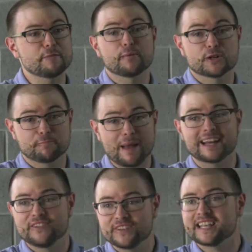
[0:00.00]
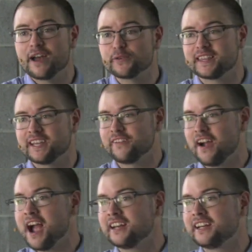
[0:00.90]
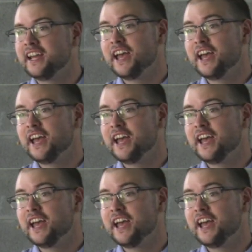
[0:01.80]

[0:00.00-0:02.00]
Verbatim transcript: But perspective is everything, right?